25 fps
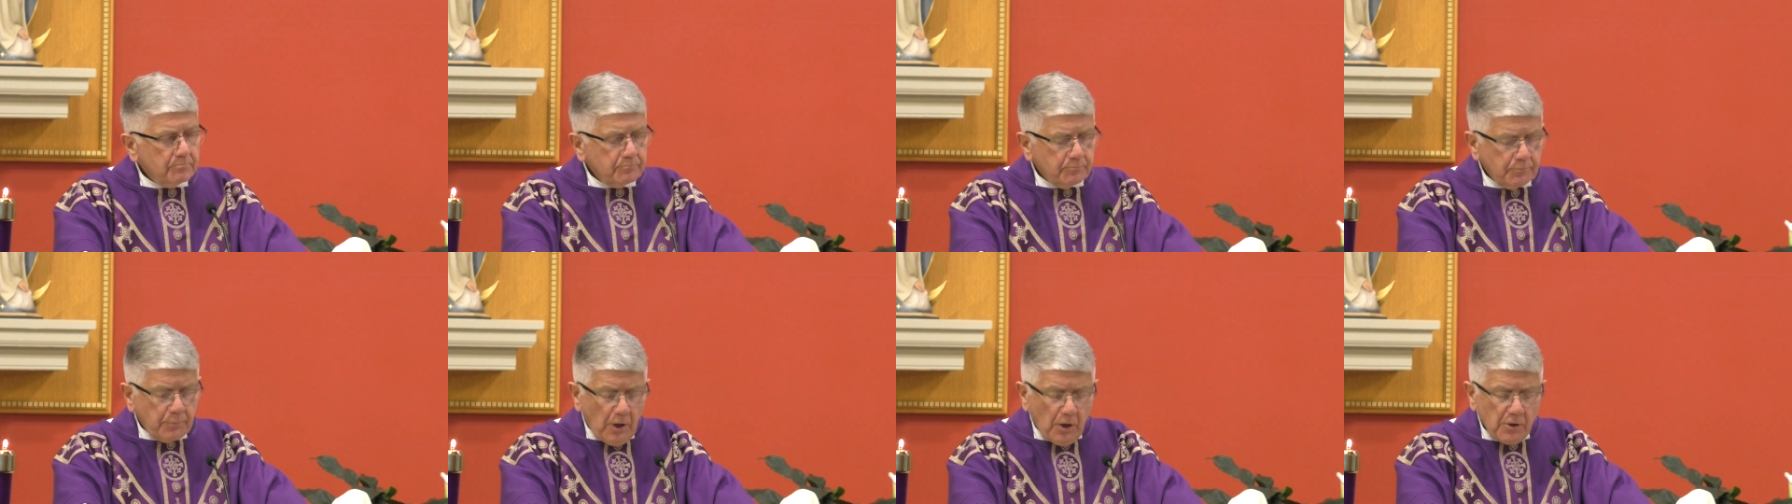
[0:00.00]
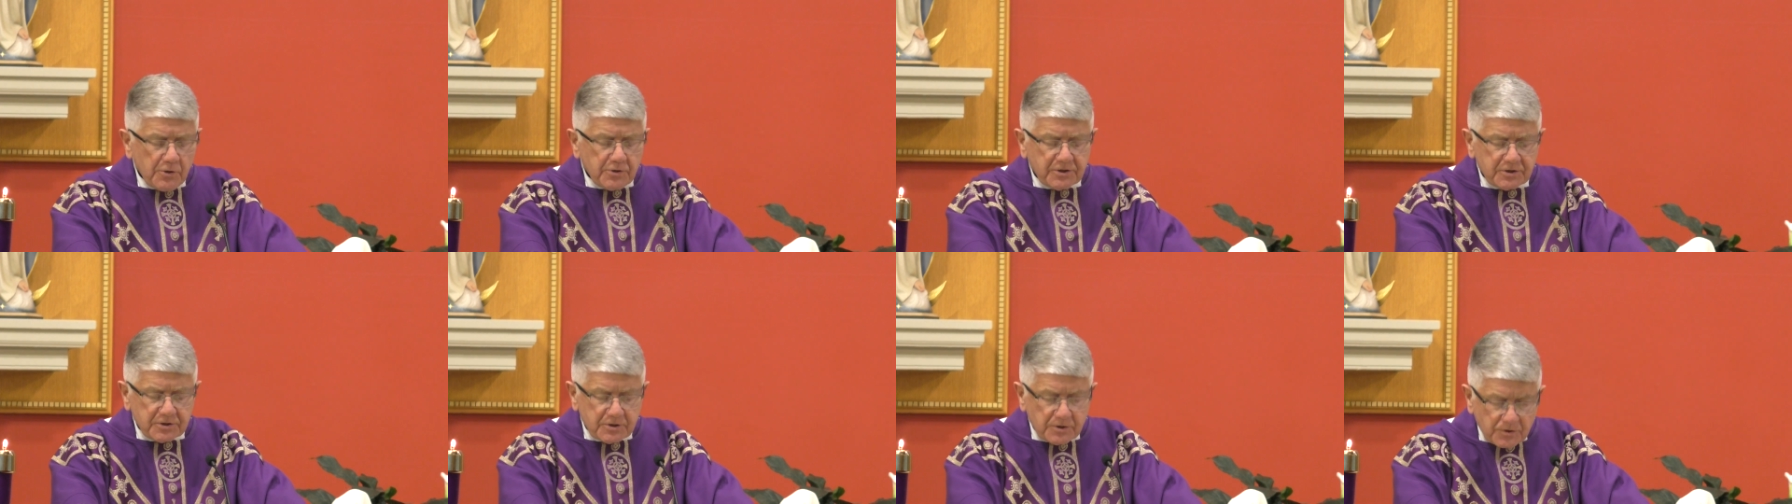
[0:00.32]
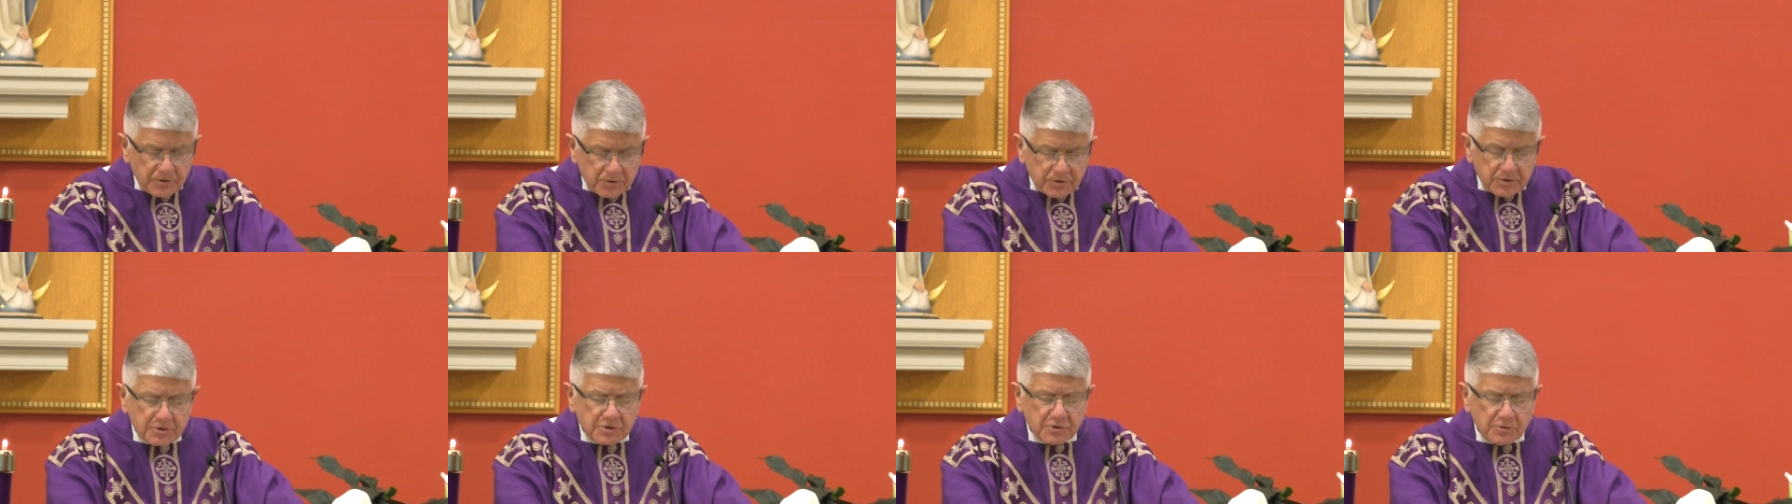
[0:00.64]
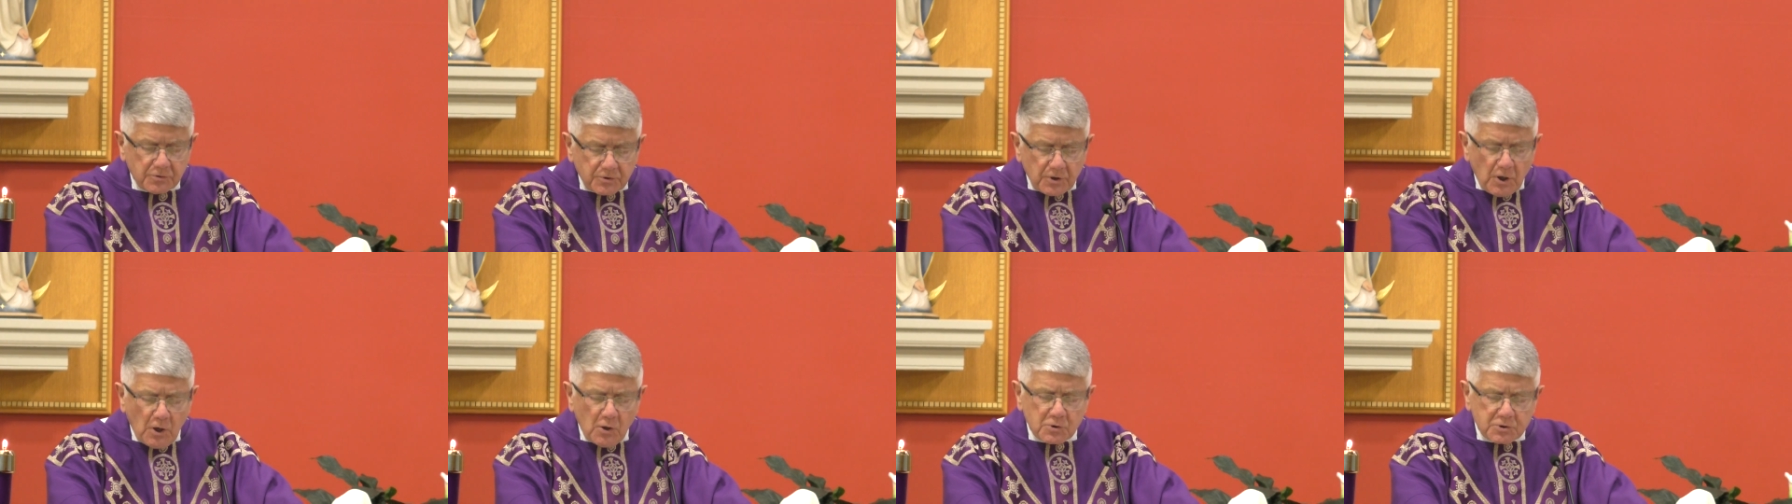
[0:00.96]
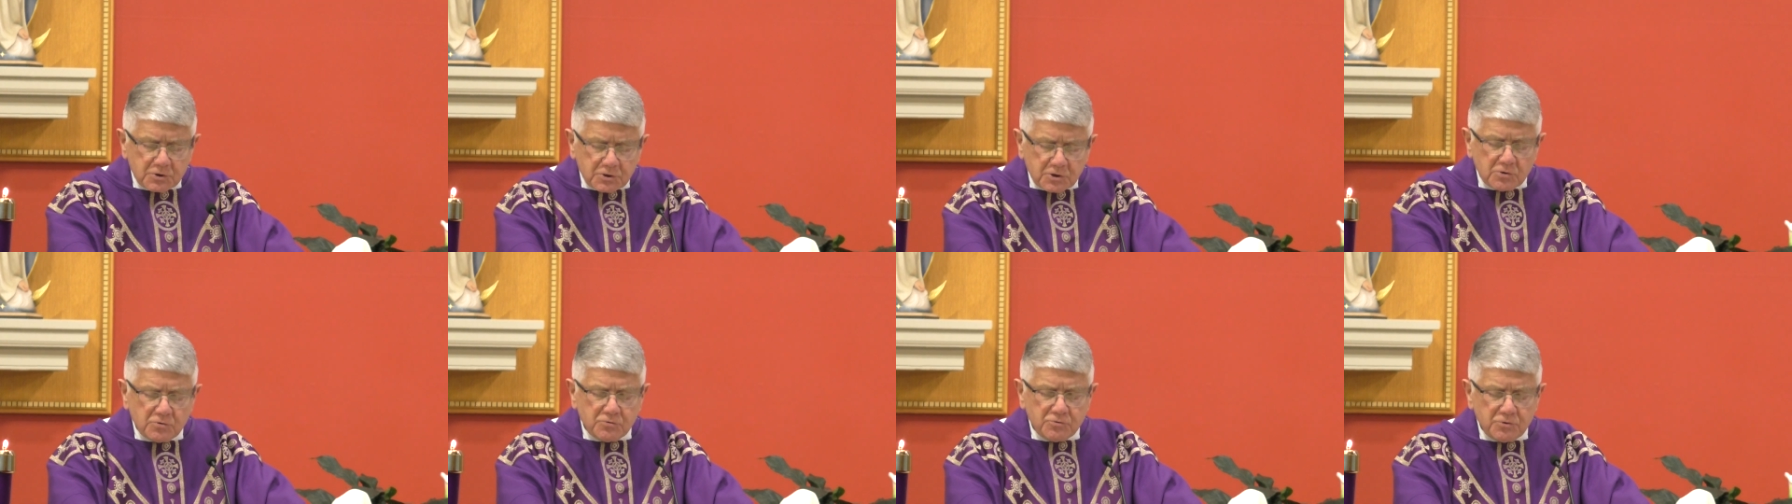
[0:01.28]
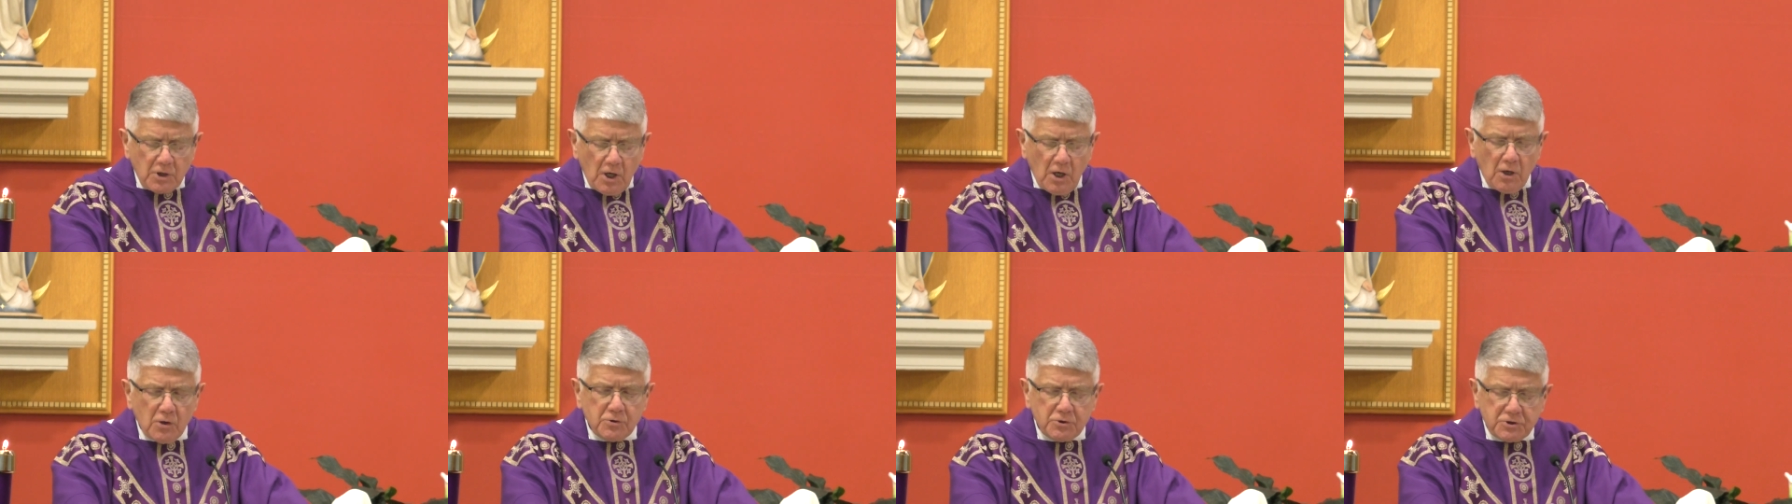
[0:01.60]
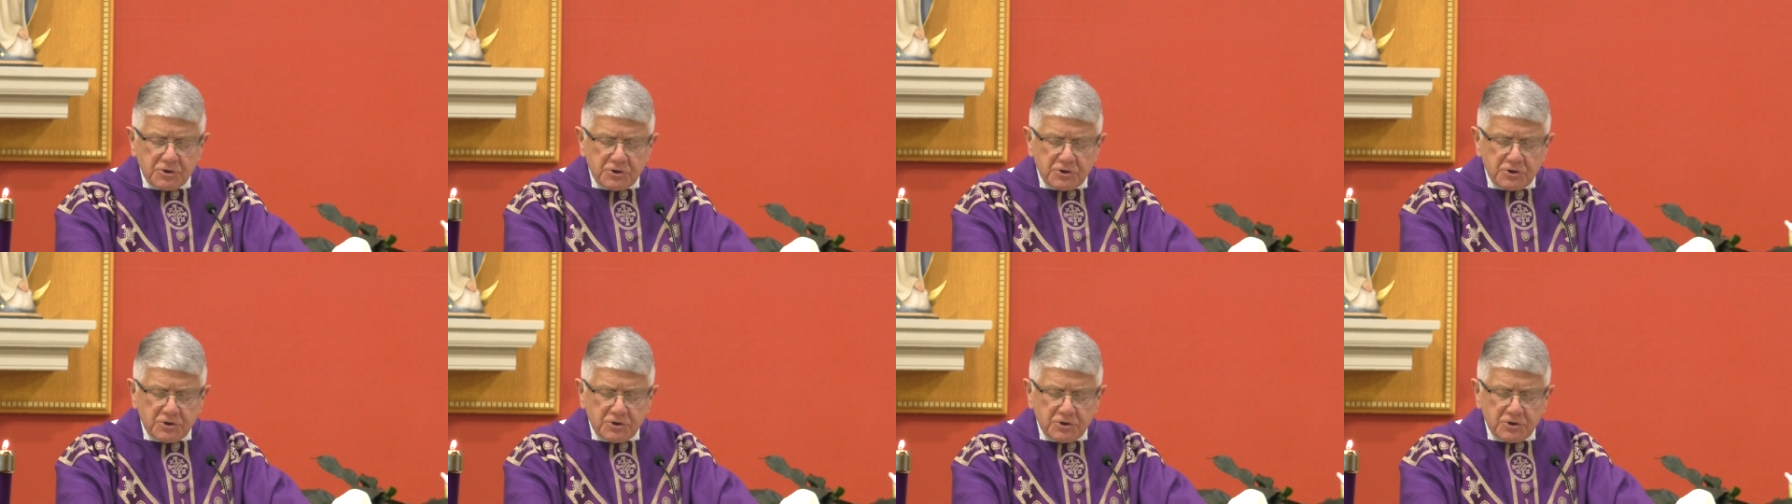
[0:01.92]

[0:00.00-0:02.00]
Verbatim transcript: both to, to those who know